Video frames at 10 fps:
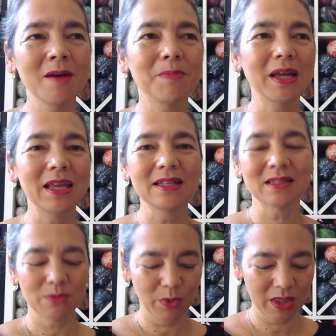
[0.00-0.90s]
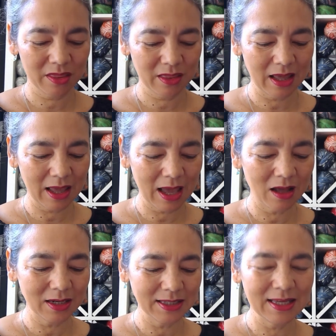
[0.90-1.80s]
but it's with
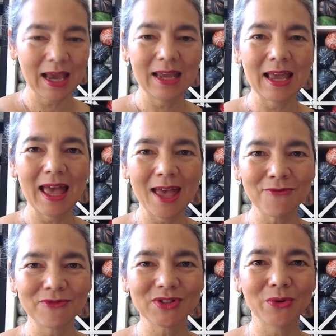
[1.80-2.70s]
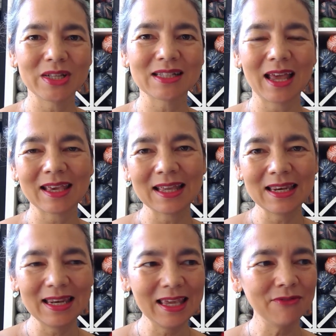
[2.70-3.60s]
L-E-A-F, so it's like a
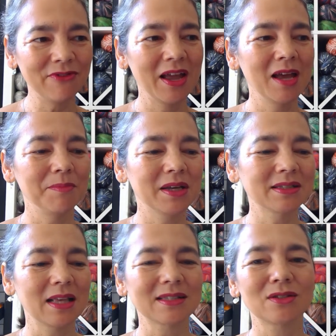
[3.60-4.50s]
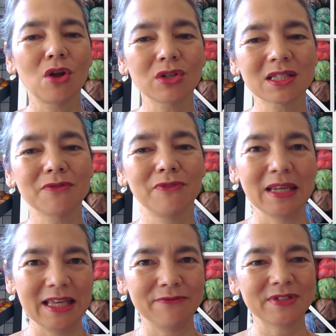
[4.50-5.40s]
leaf, because there's lots of
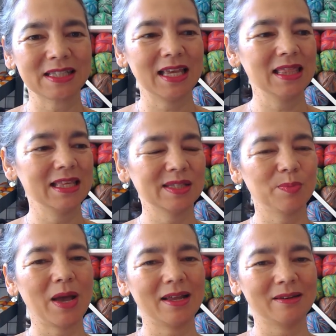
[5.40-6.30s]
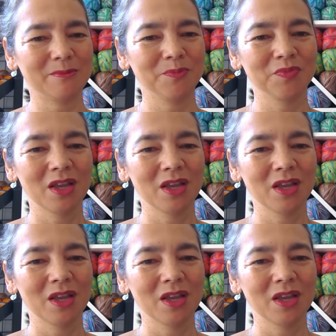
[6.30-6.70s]
leaves in this pattern.